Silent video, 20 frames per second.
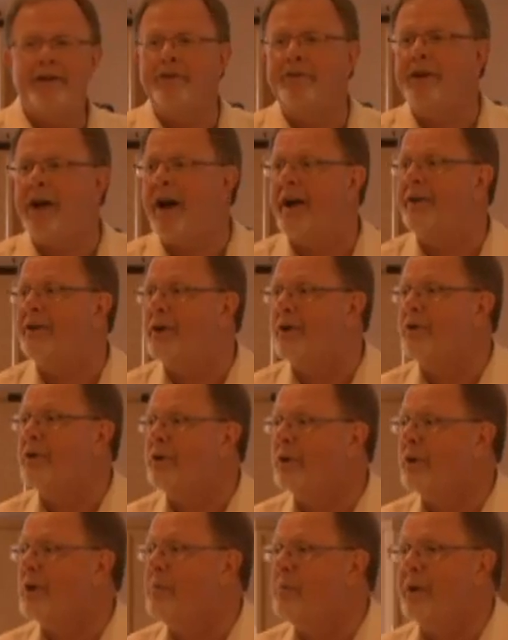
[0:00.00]
do not know
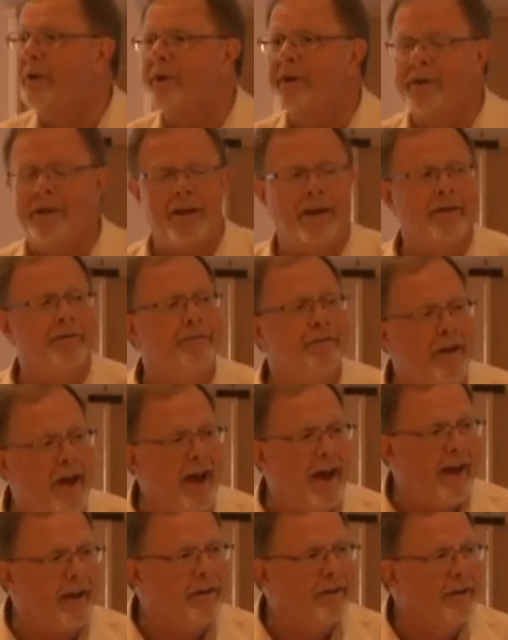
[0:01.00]
your community. In
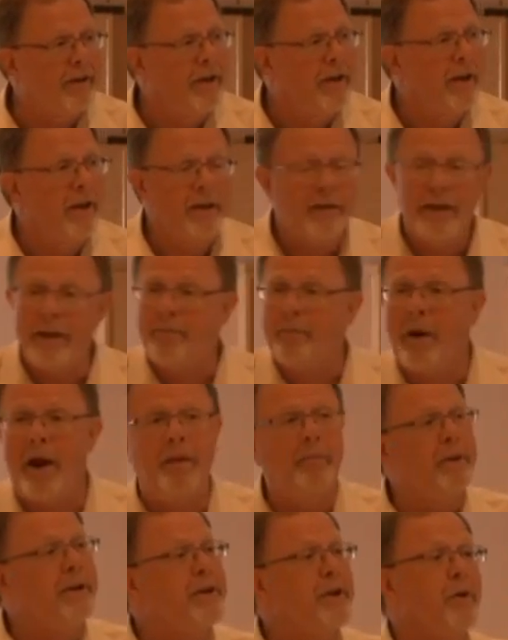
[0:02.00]
fact, they
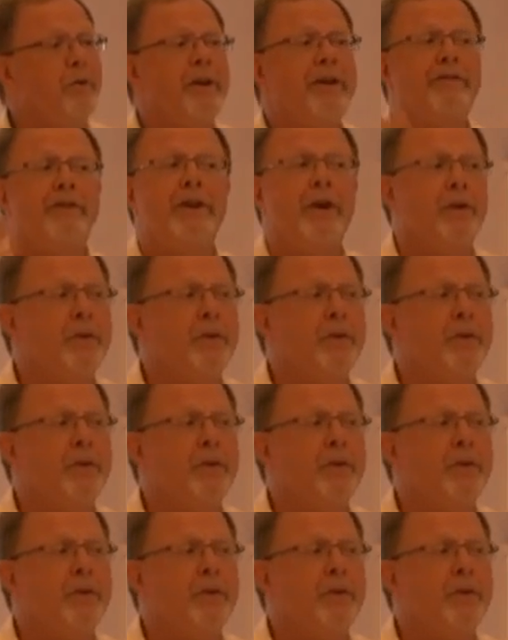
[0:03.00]
probably don't even